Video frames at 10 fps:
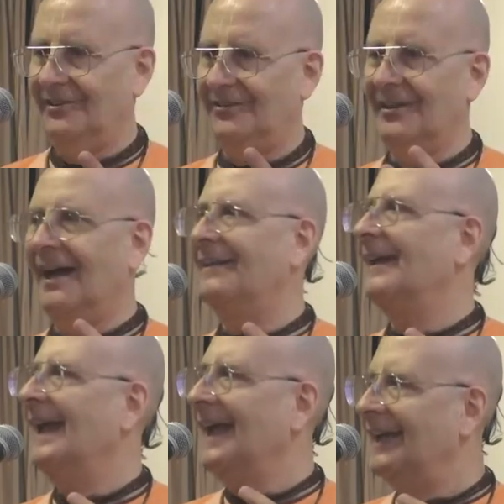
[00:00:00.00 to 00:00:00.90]
It's not,
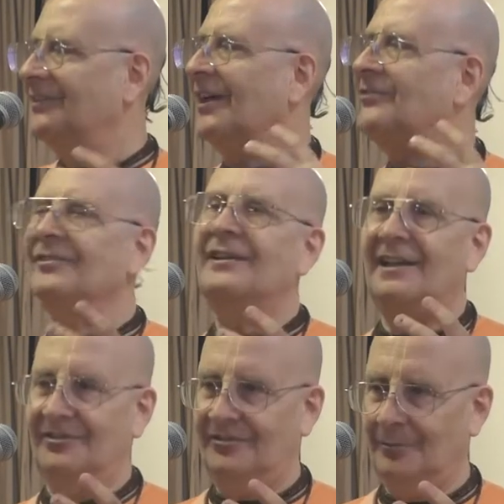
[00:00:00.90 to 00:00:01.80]
it doesn't
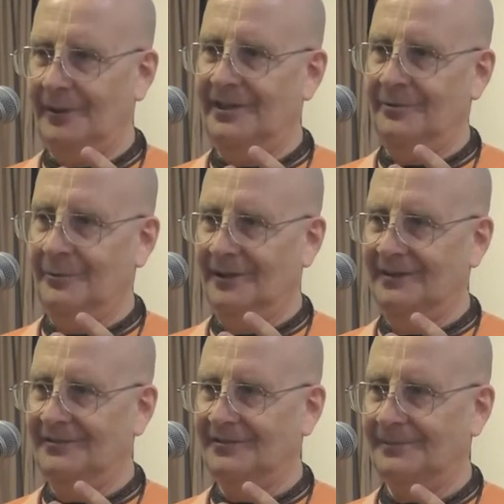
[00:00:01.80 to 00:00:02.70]
taste sweet to
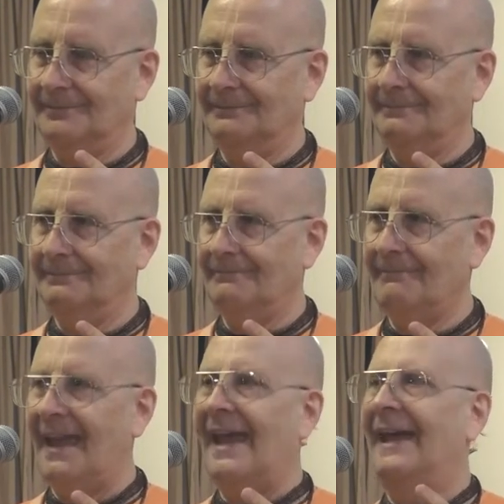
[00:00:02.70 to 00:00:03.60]
us.
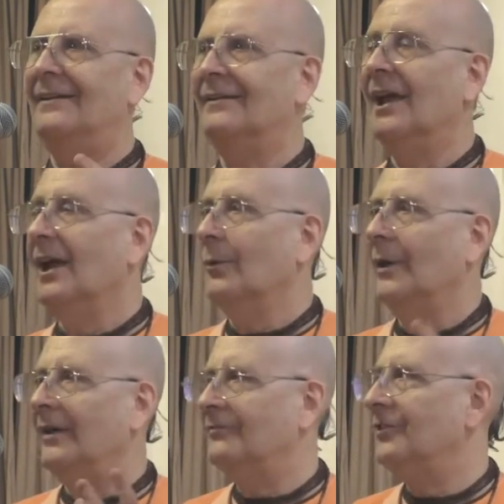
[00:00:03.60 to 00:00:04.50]
And
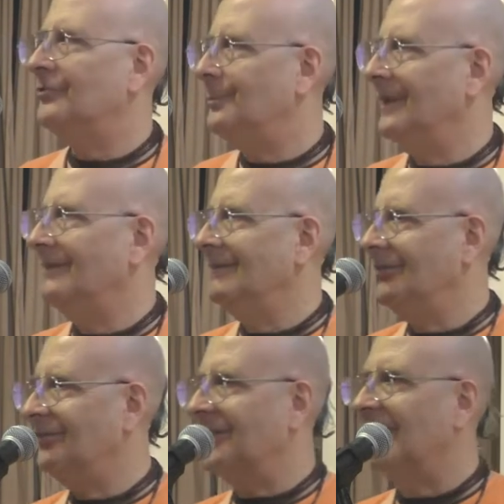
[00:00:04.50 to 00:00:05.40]
we have just been
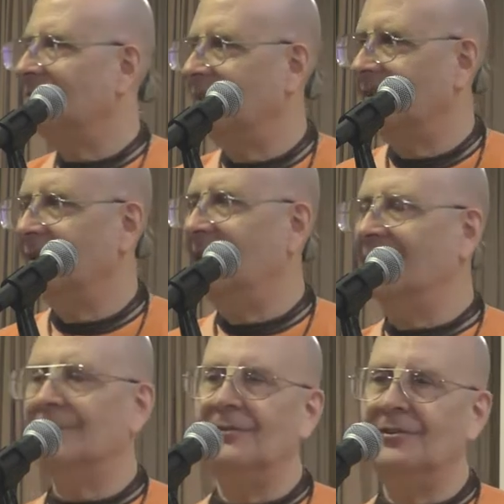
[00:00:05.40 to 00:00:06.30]
discussing the
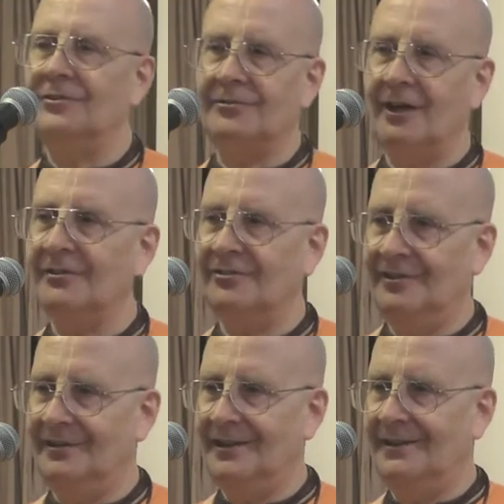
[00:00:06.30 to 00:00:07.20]
nectar of
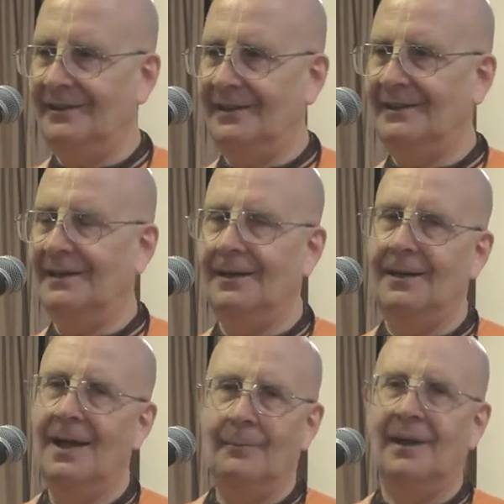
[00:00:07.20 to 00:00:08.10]
instruction in the
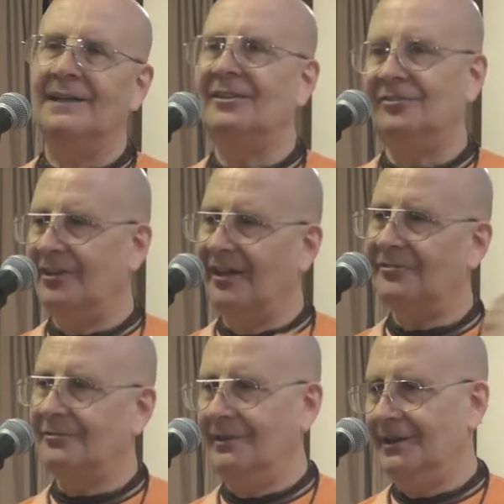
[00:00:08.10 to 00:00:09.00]
Bhakti
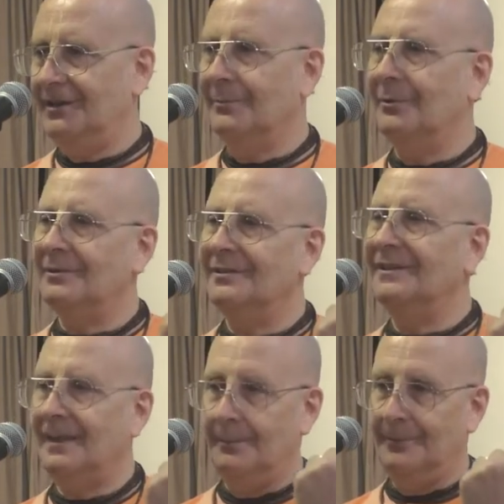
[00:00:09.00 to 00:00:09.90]
Shastri at the Brooklyn
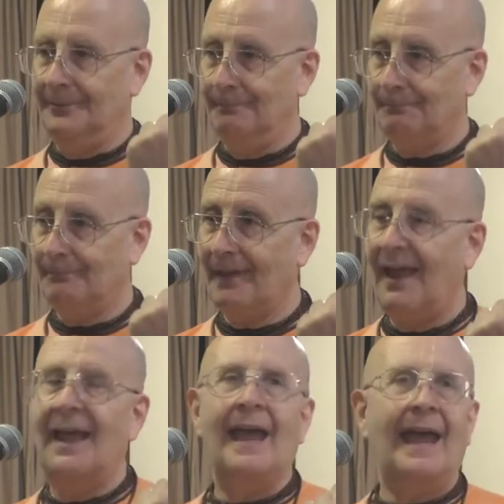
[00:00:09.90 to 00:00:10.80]
Temple.
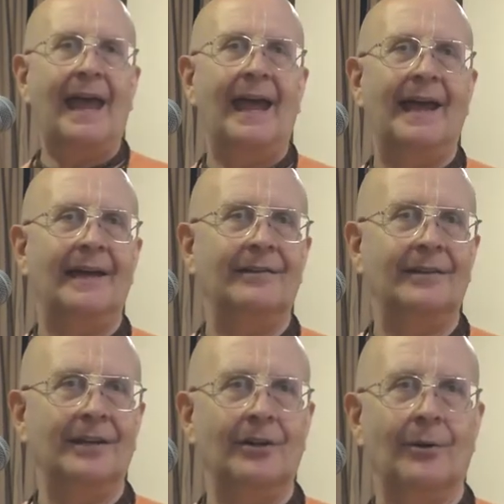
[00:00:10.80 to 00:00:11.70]

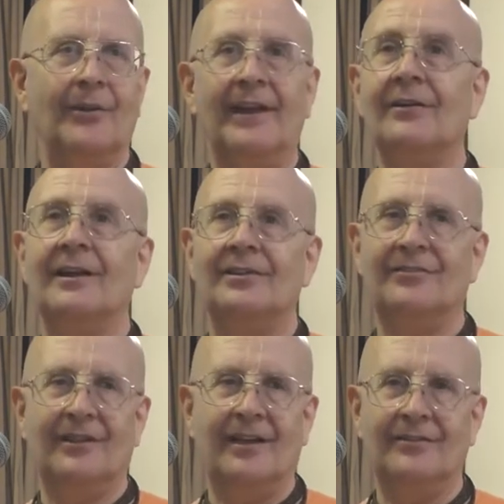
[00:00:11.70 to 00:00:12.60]
And, you know, there it
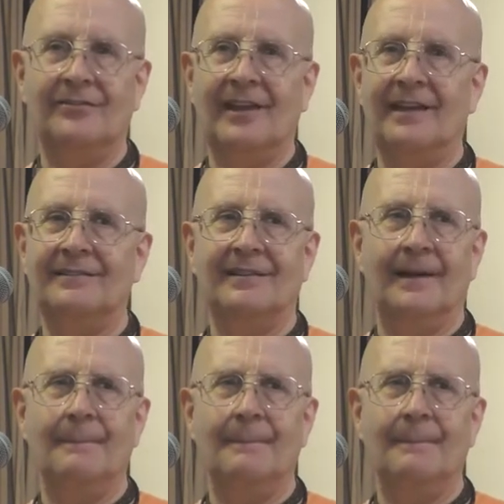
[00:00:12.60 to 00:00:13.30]
says that